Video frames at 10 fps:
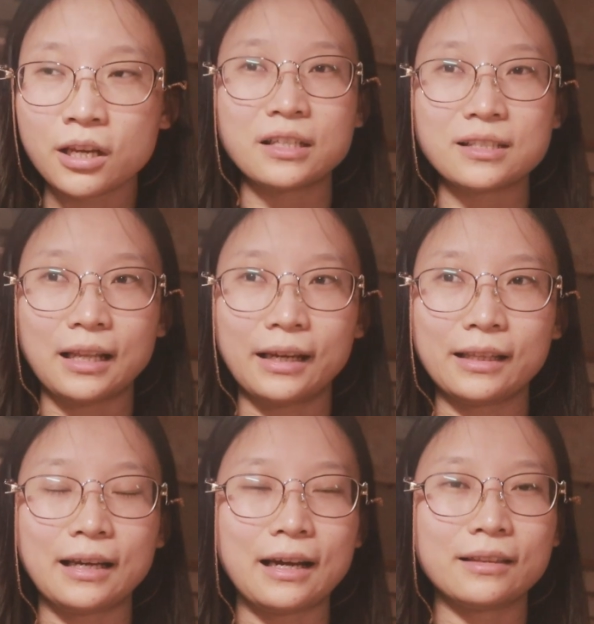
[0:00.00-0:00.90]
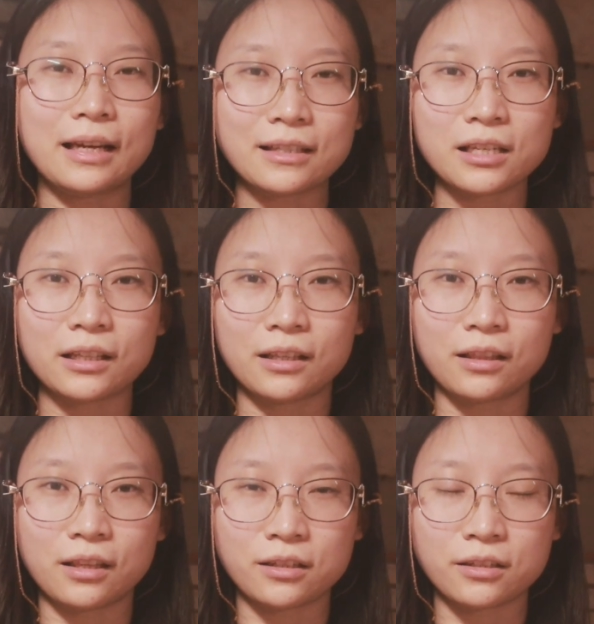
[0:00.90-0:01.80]
Things like that. That's the
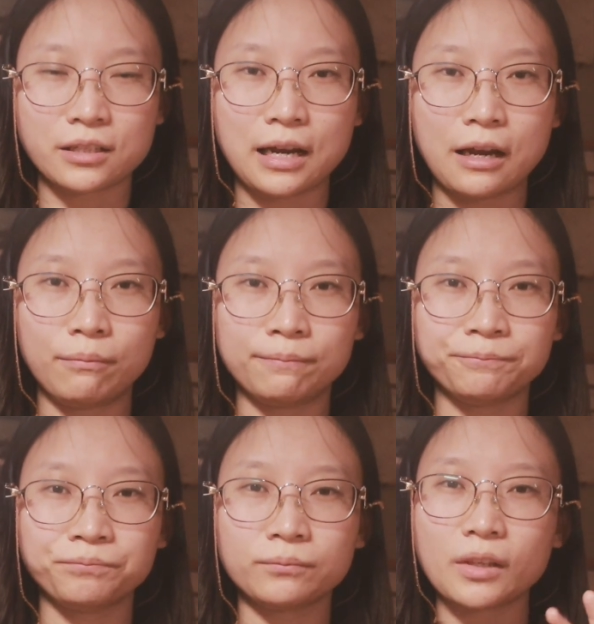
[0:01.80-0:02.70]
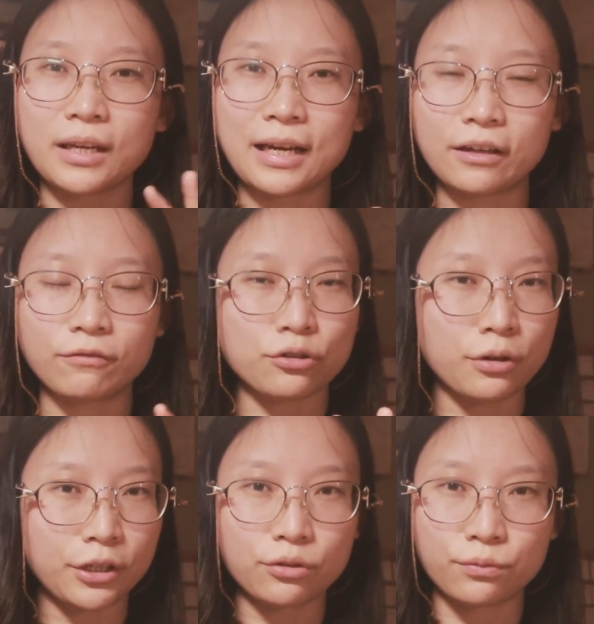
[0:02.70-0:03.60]
things I'm kind of
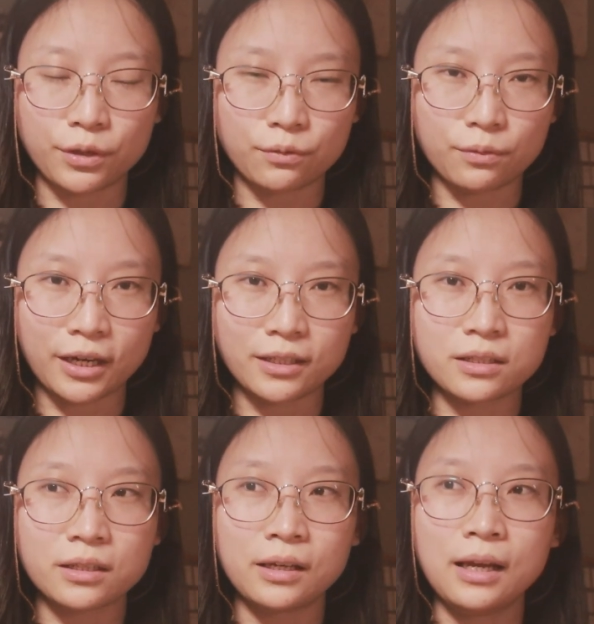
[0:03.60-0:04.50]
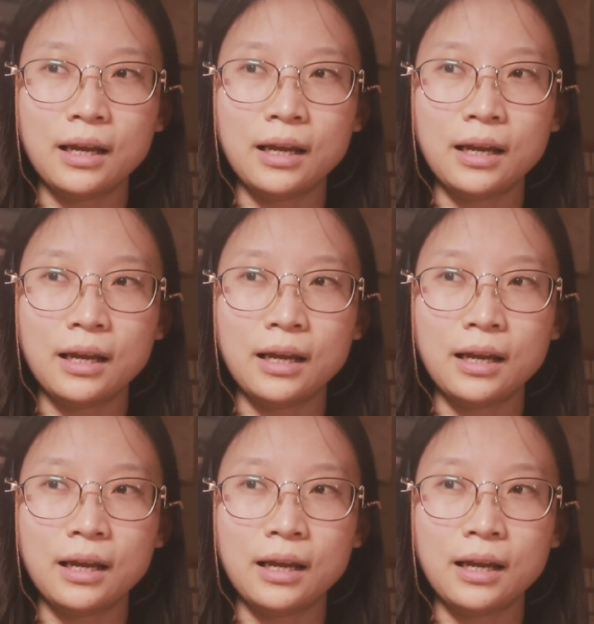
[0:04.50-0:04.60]
trying to rewrite.